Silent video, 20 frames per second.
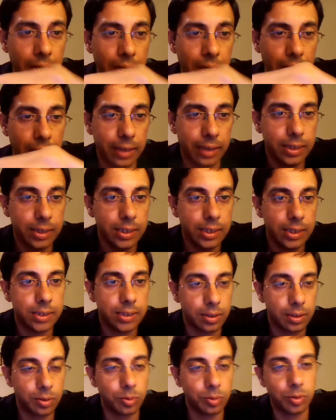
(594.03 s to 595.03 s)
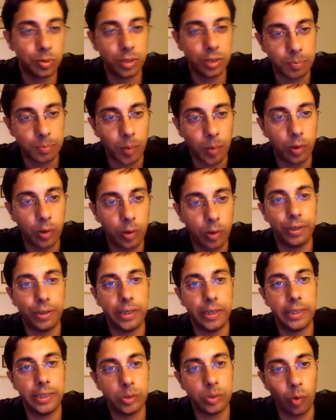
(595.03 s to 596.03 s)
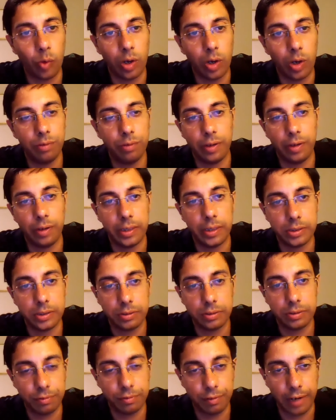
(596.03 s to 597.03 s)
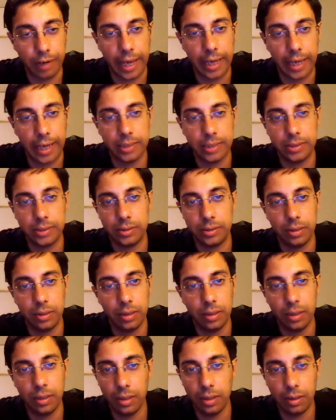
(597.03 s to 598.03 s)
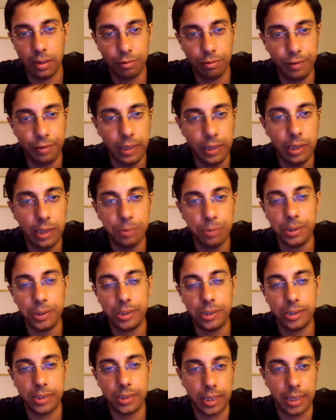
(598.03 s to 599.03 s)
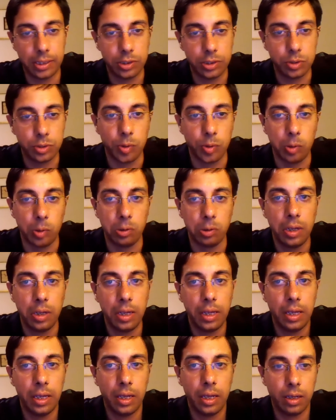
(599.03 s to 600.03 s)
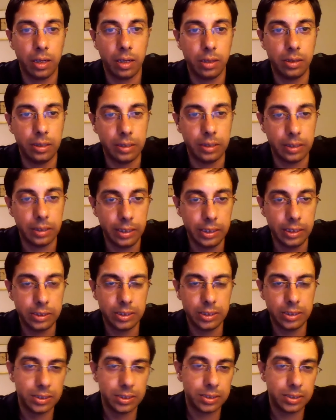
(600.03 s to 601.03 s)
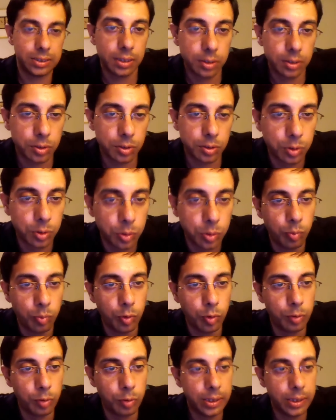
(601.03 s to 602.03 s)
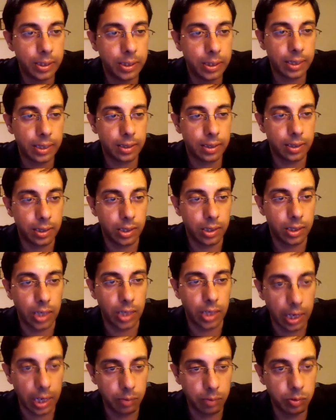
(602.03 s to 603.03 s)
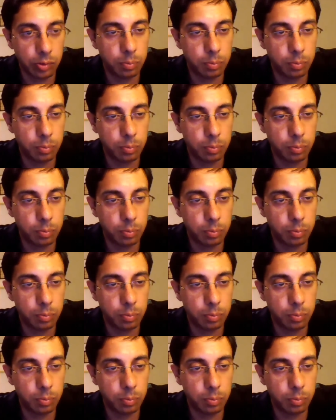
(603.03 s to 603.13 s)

And these are known as modifiers, qualifiers, flags, field width, and so on. The easiest thing to do would be that I would